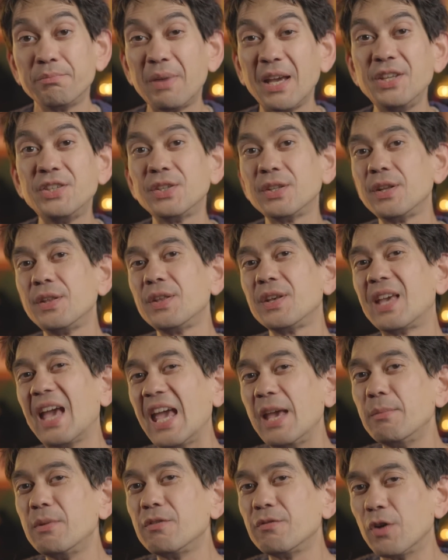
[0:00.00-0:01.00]
Basically, the
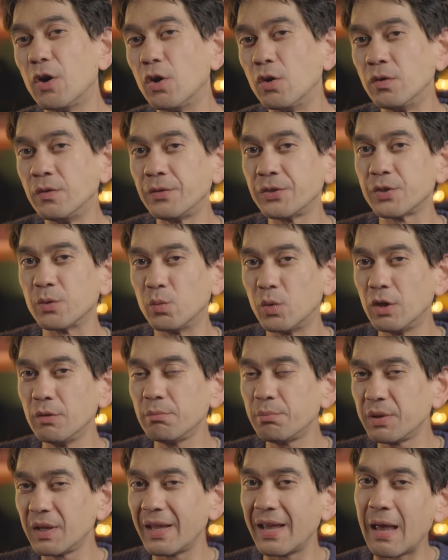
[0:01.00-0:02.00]
game involves
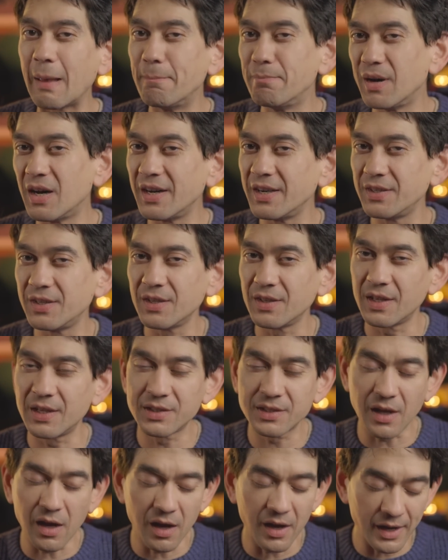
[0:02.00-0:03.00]
one player biding their
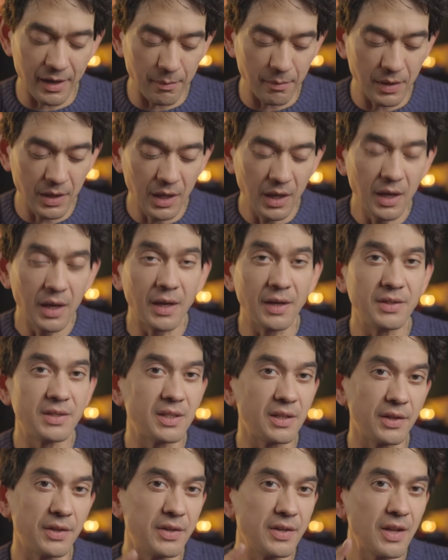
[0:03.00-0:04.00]
time
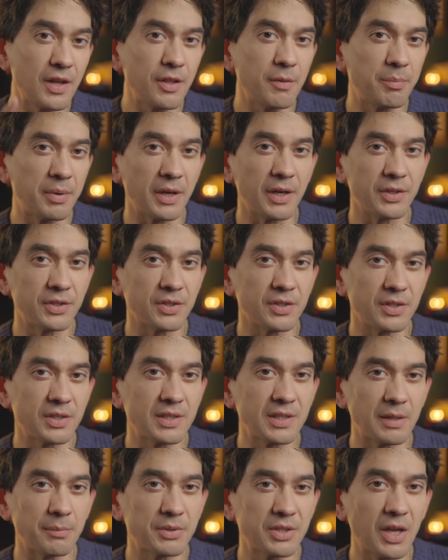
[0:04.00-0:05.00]
until another person
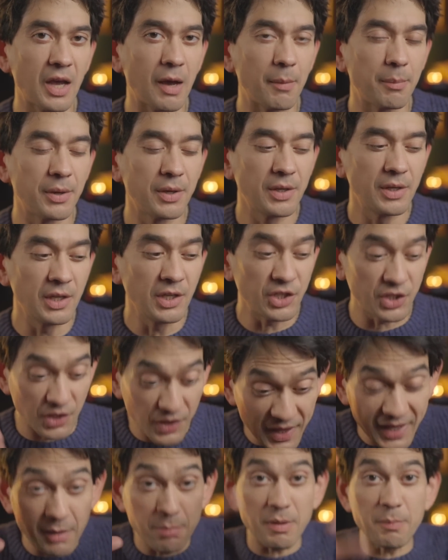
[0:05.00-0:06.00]
slips up so that
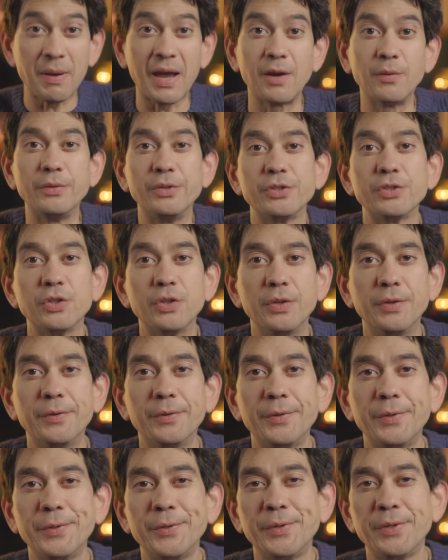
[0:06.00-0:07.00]
they can be pounced on.
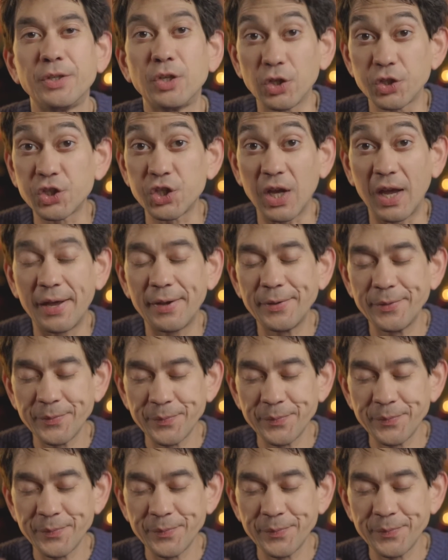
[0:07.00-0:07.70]
Gotcha.